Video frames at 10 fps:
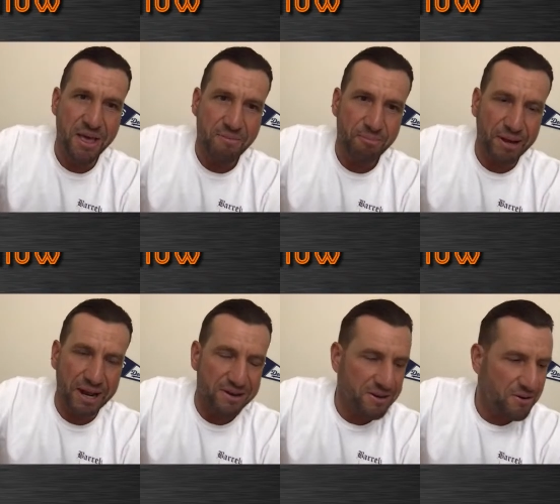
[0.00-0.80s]
But I
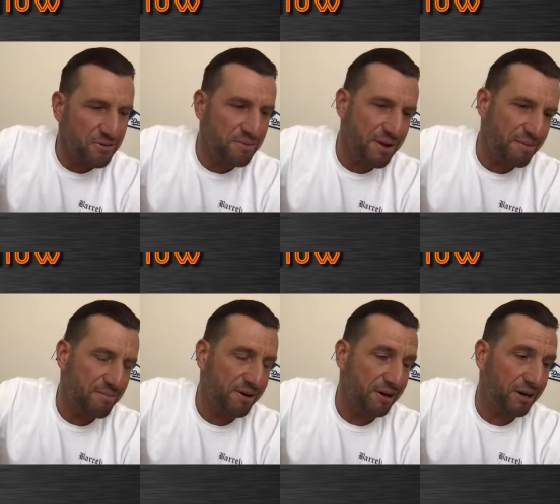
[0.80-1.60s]
do
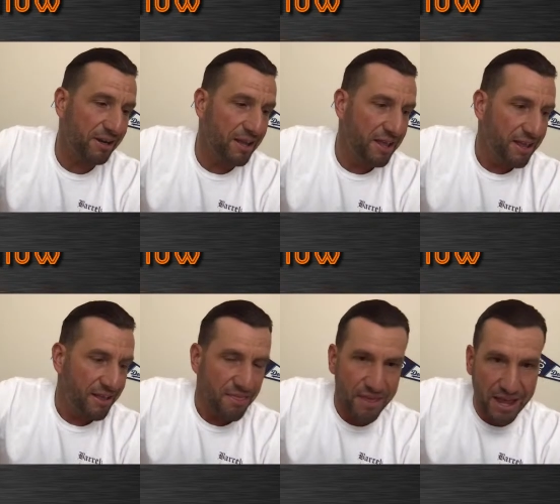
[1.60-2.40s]
remember
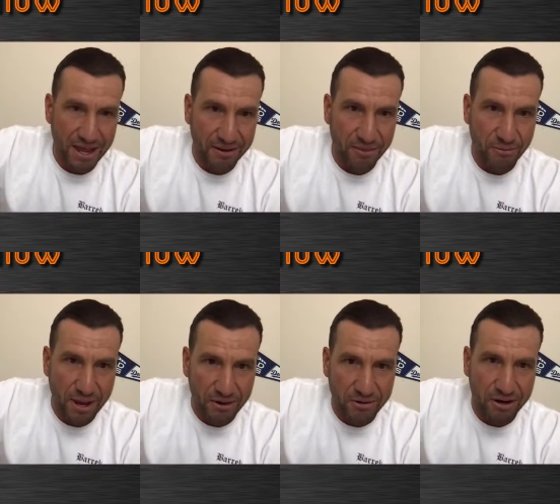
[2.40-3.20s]
that the
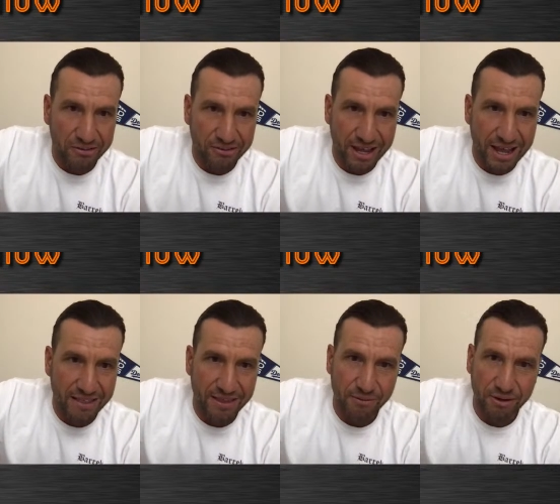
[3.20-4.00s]
rental cars they
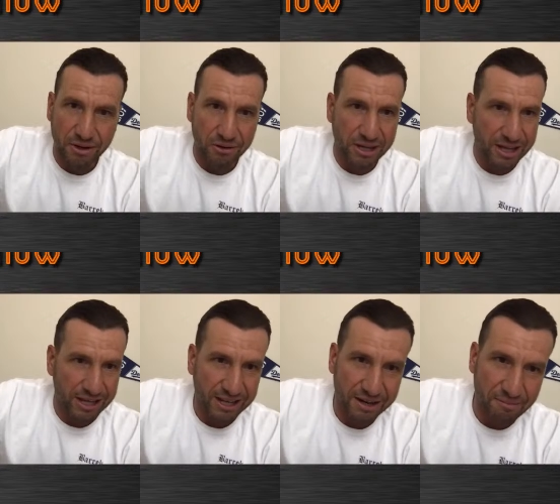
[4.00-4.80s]
had, they would go
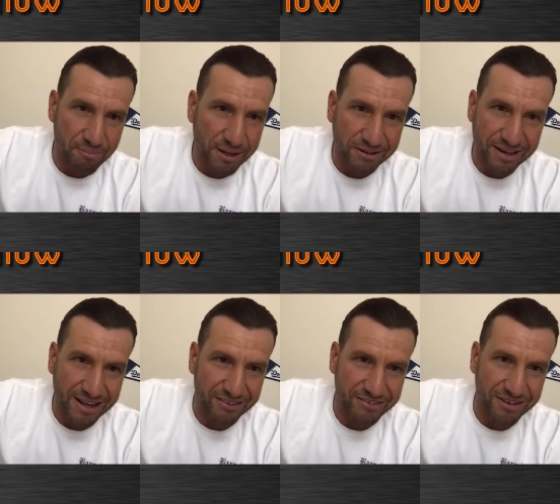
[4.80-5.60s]
kicking big
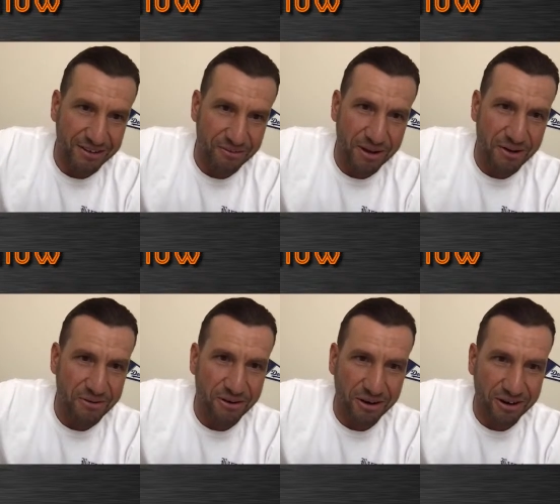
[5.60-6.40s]
dents in the rental
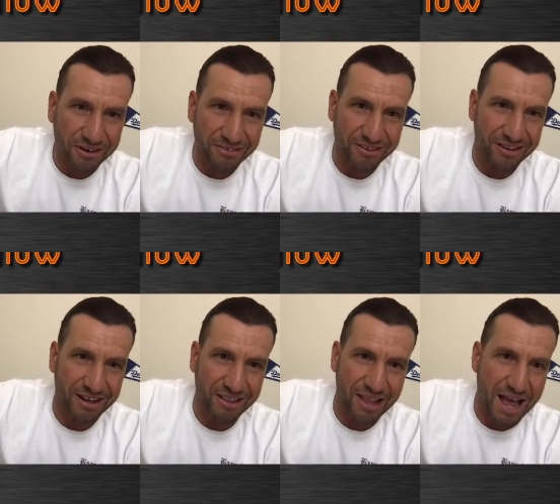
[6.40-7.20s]
cars
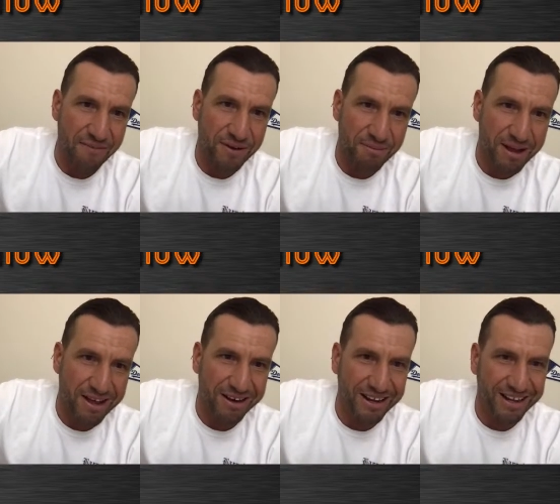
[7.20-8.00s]
and laughing
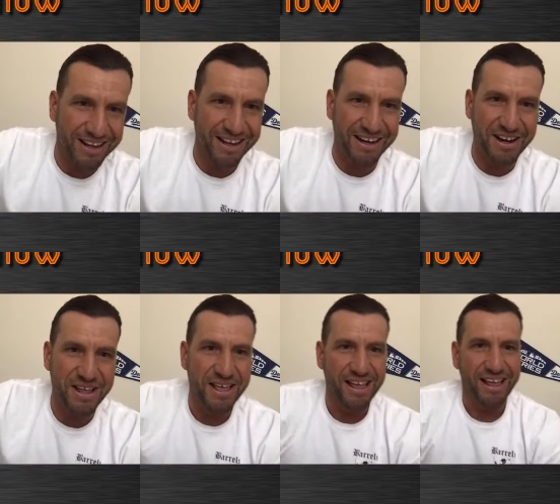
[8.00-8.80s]
about it. And
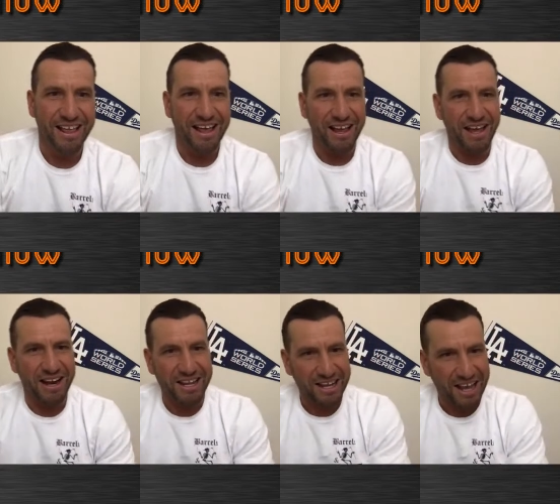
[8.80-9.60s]
I got a
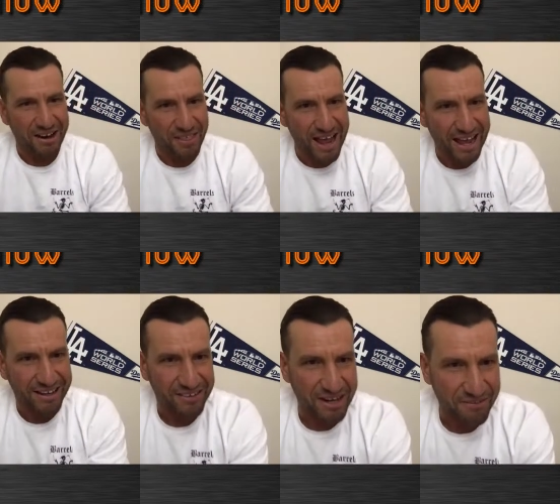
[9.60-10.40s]
kick out of that
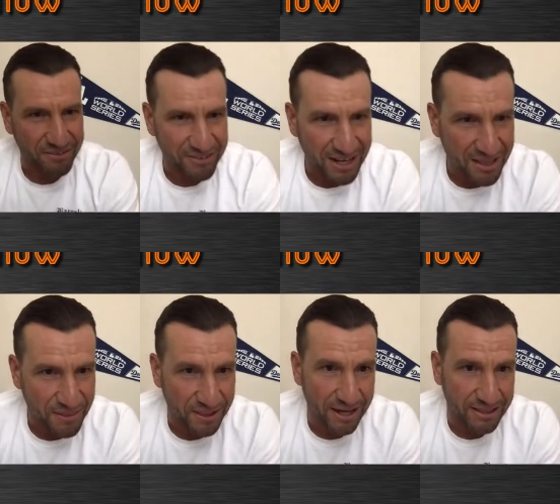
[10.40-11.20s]
because I'd never seen
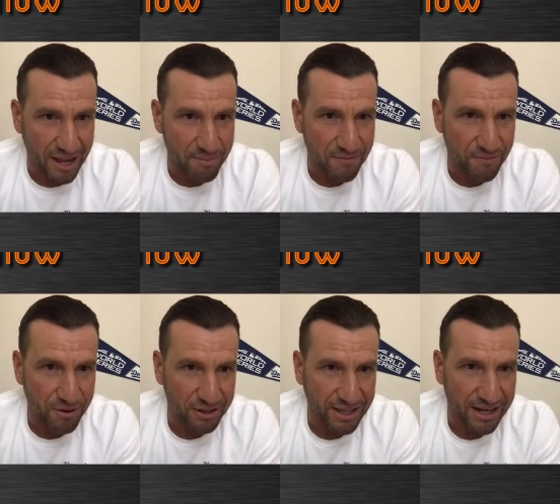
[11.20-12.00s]
anything like that before
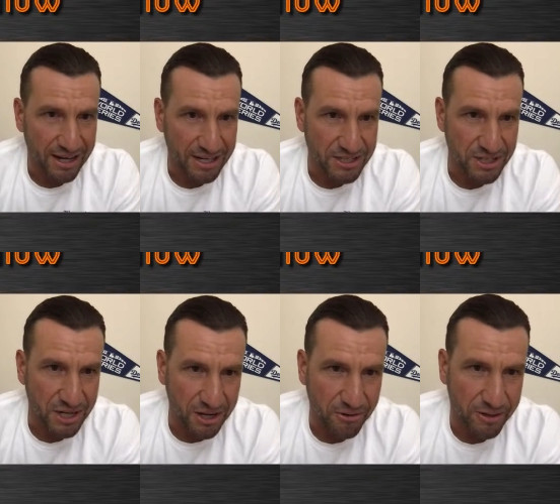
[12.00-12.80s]
at that age, you
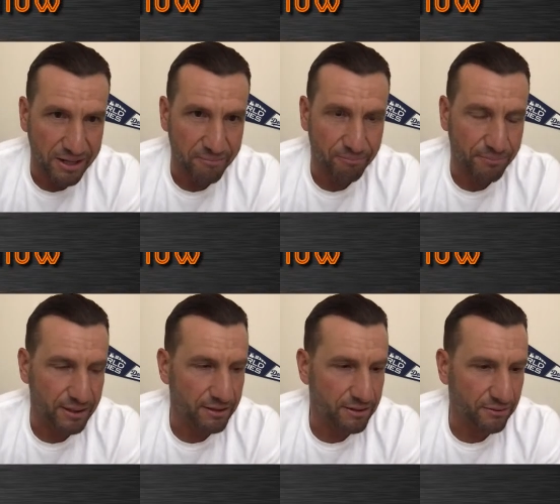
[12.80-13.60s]
know, and
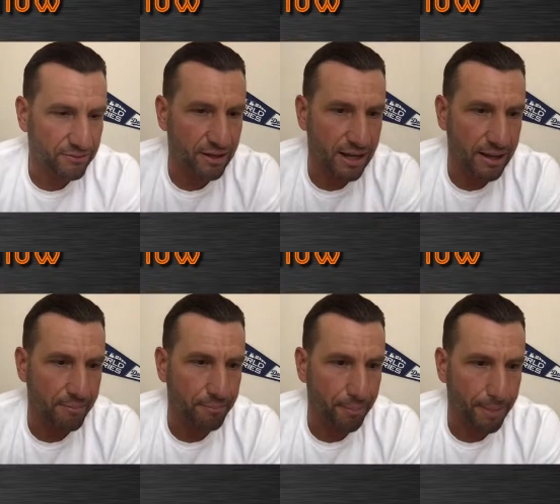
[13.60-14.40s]
just
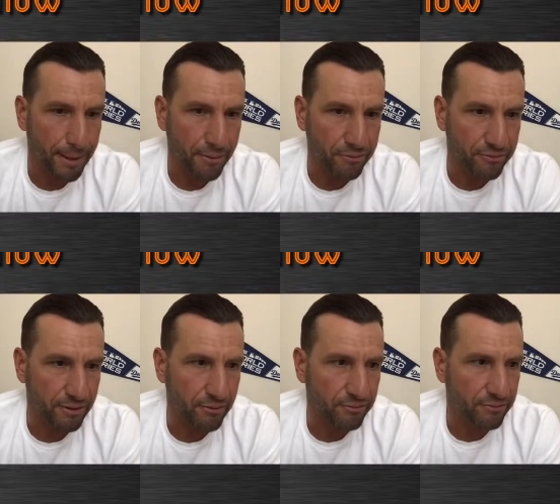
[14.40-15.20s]
it
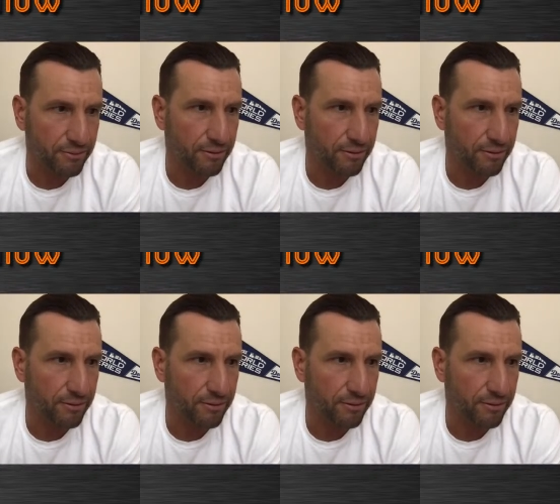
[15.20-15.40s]
was